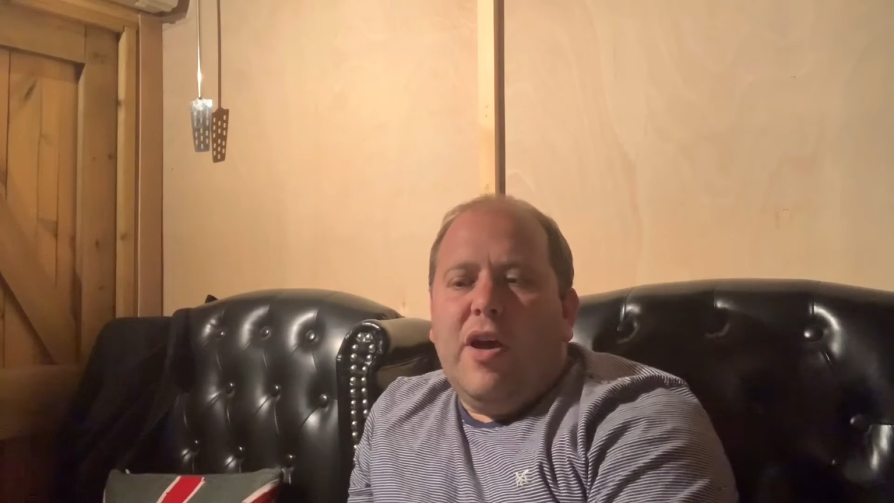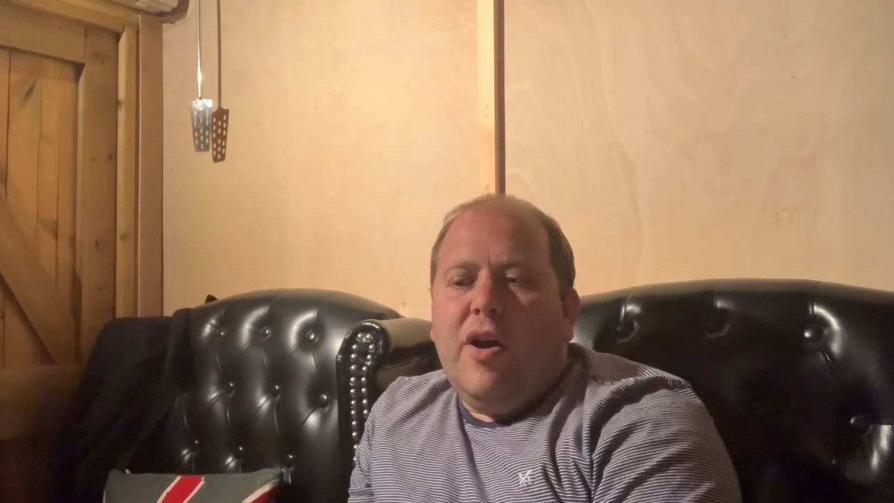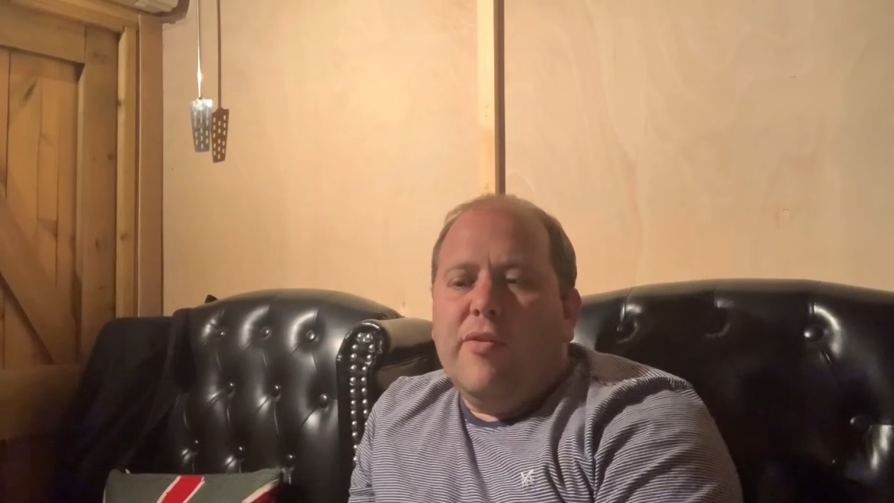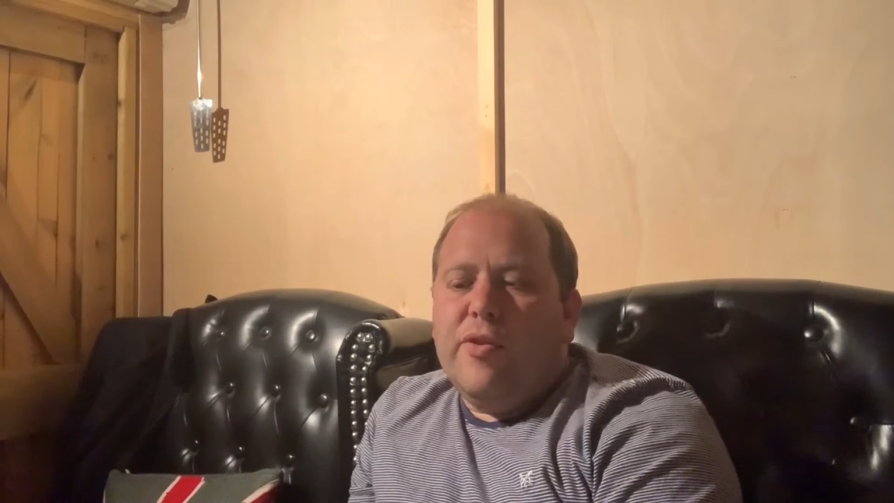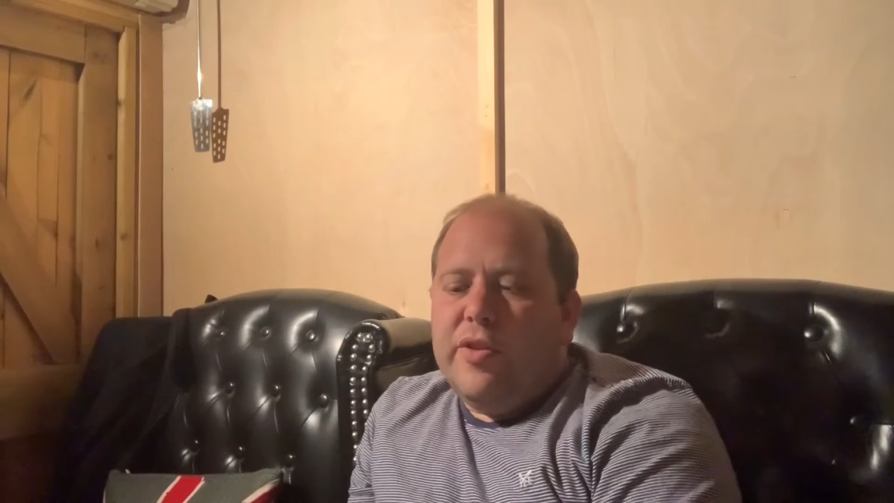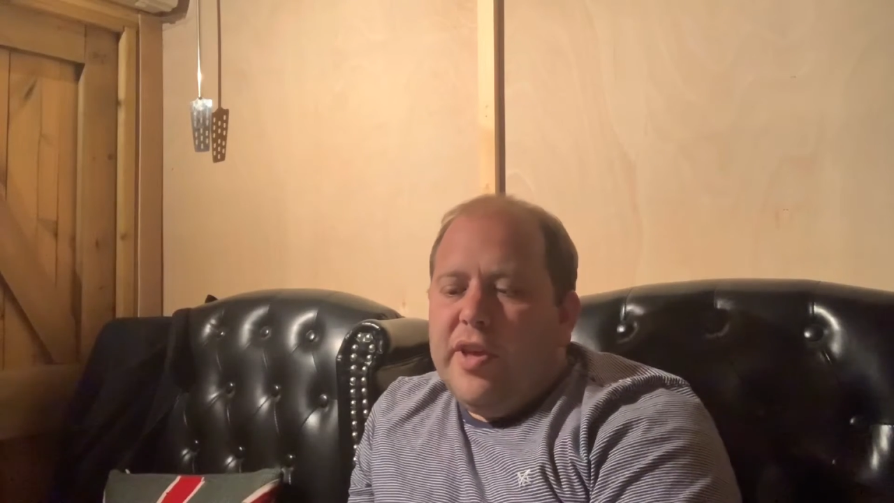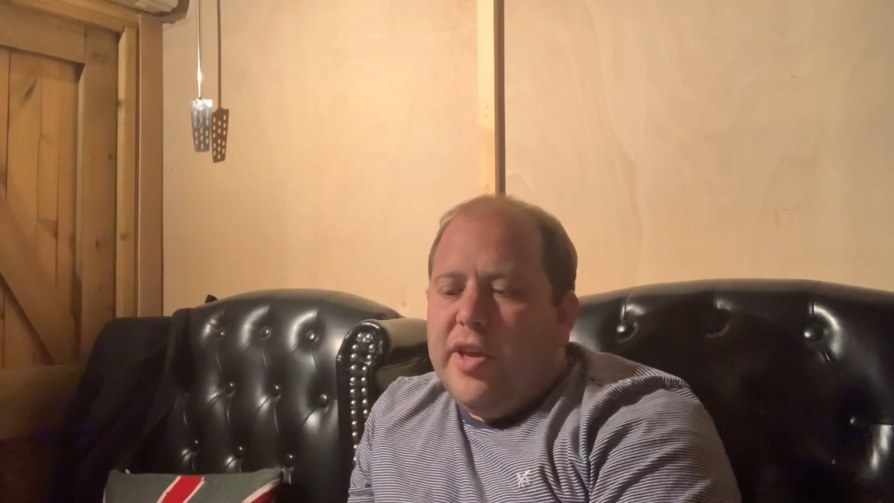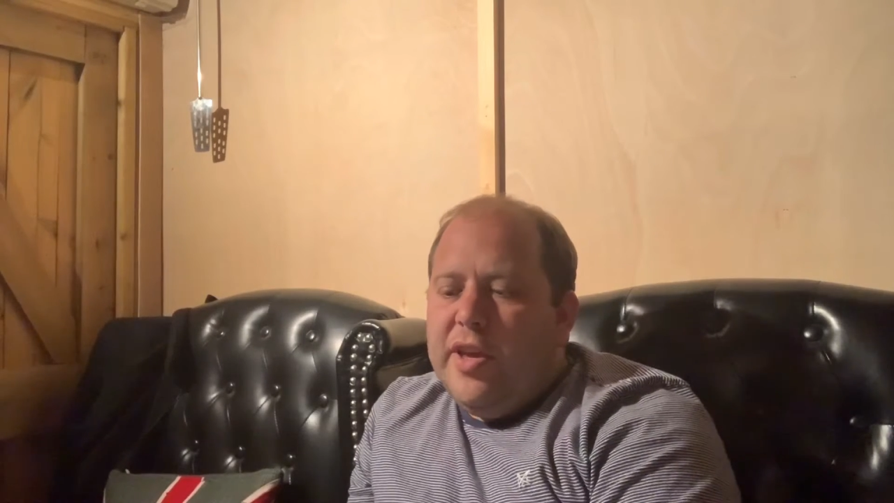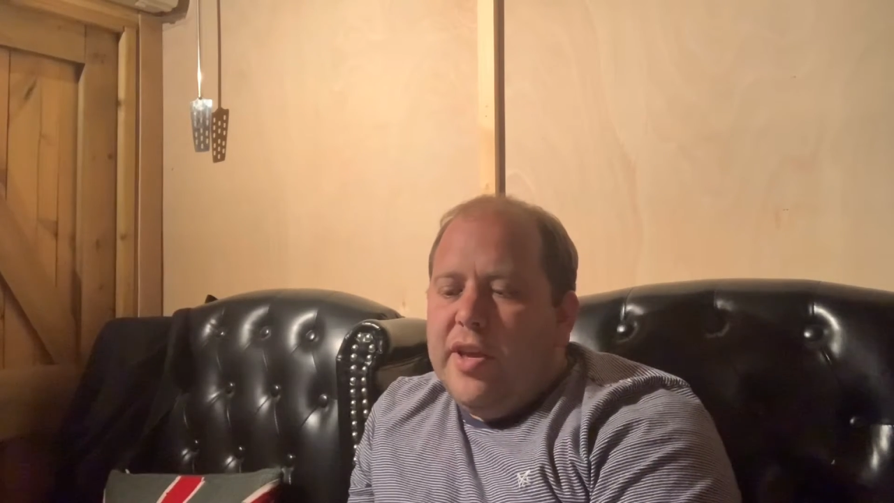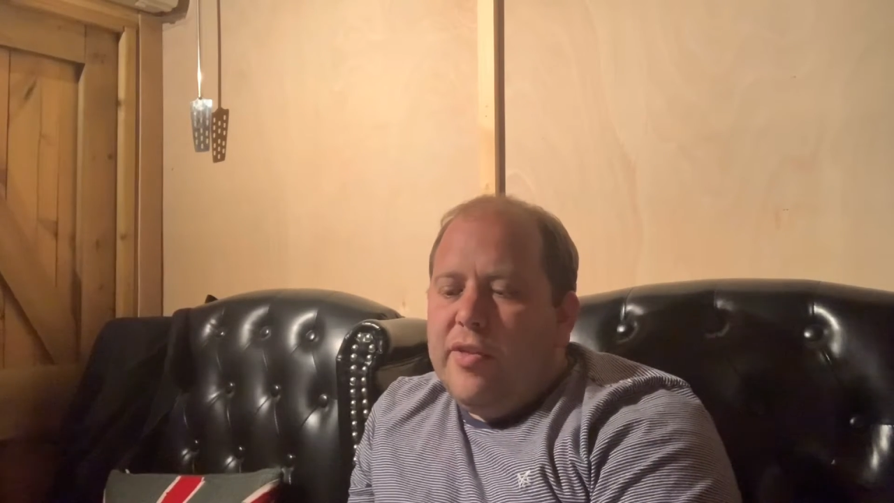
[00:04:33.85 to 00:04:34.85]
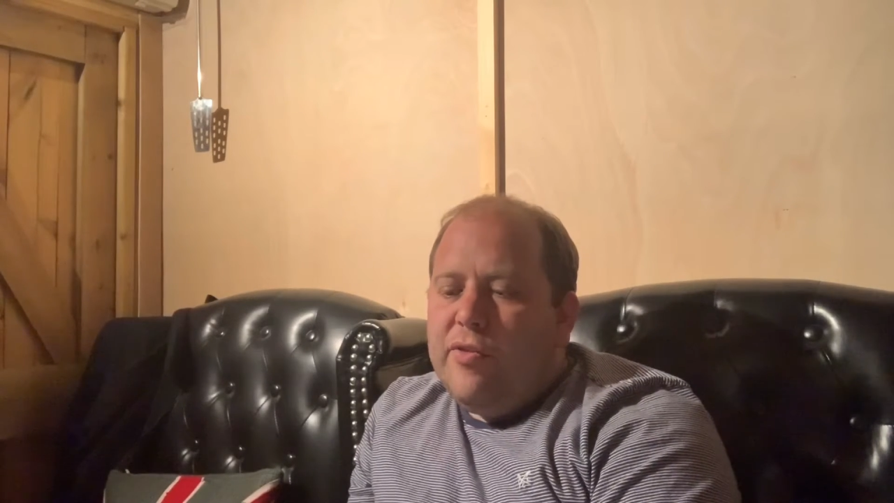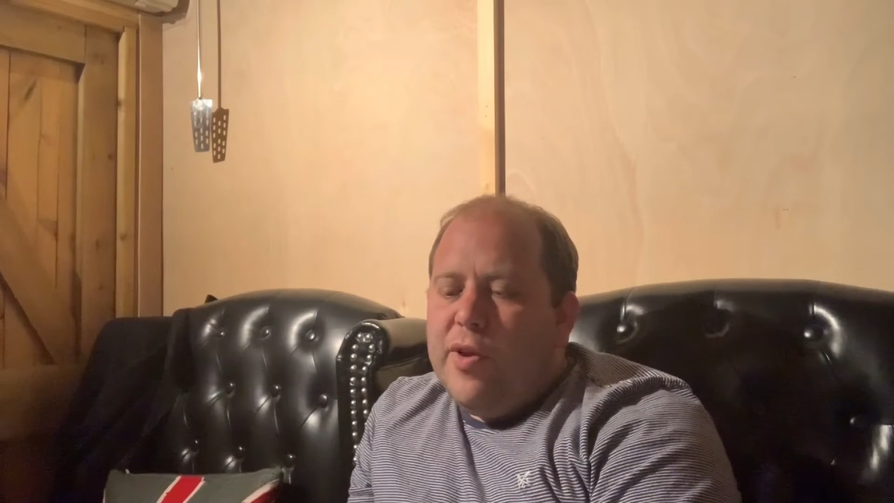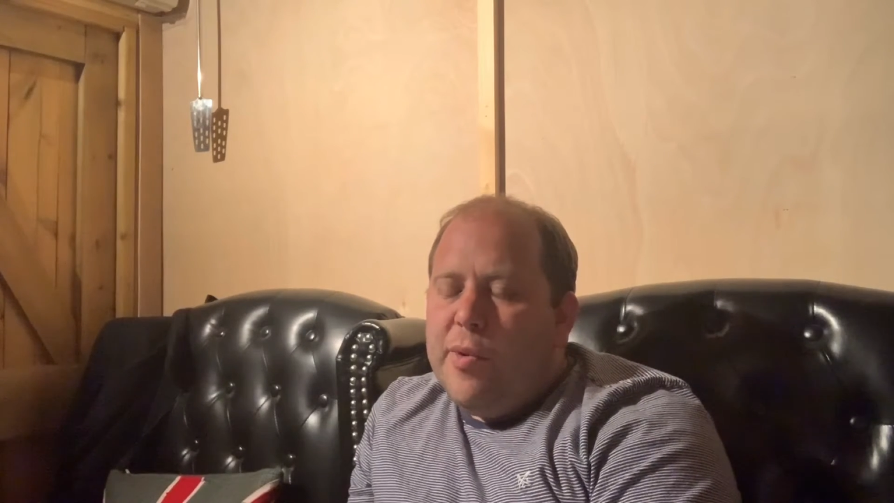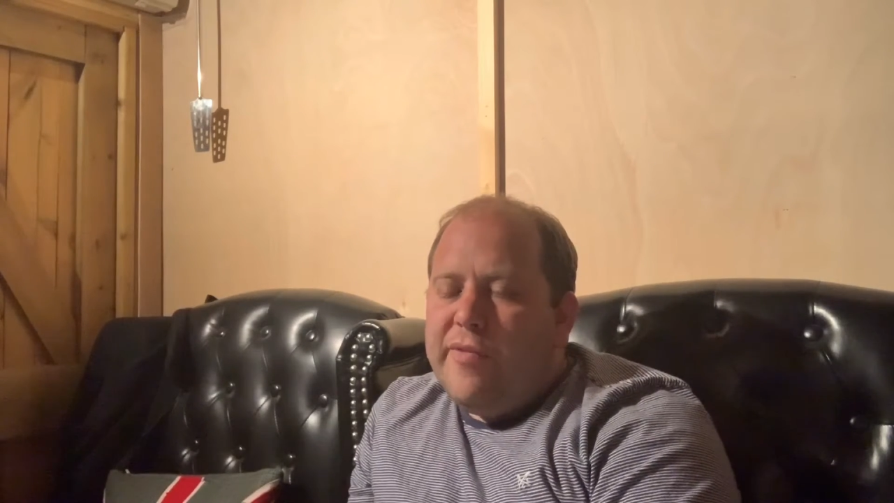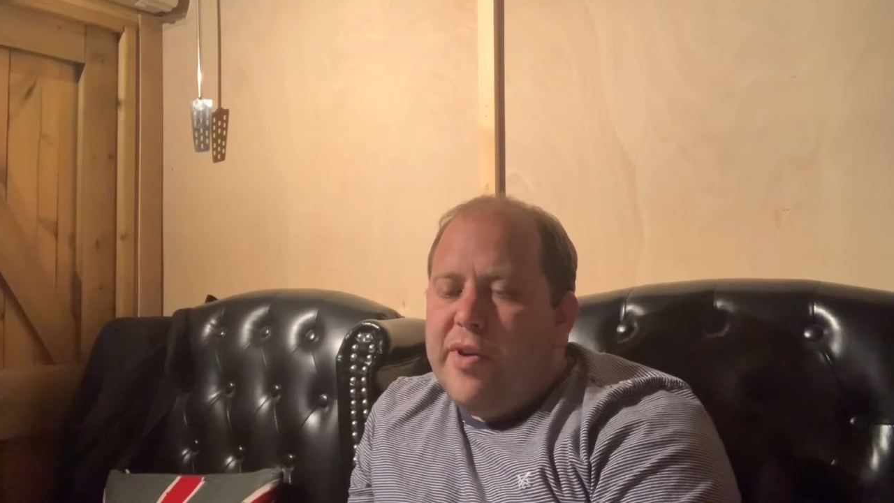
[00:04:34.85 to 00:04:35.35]
I've got the
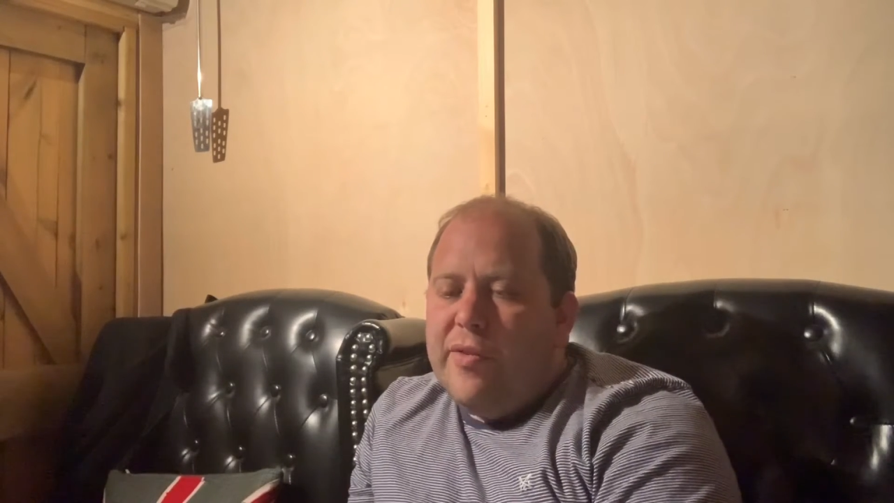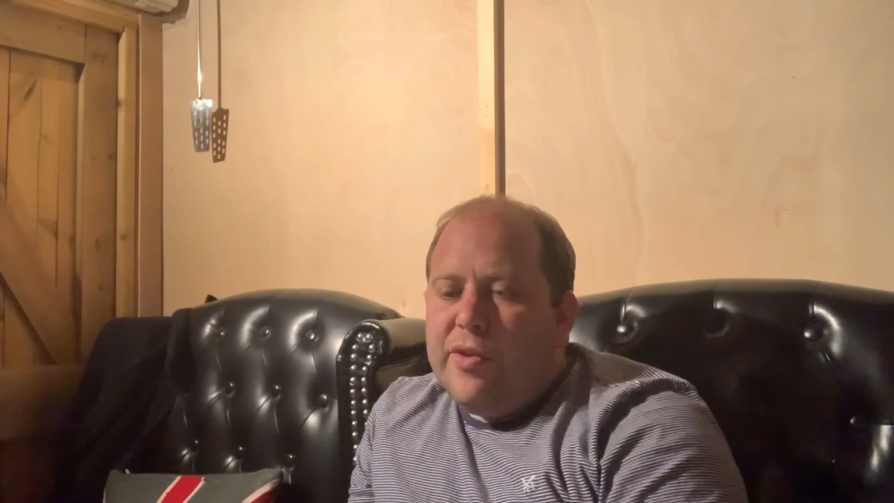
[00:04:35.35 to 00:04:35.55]
3-way valves,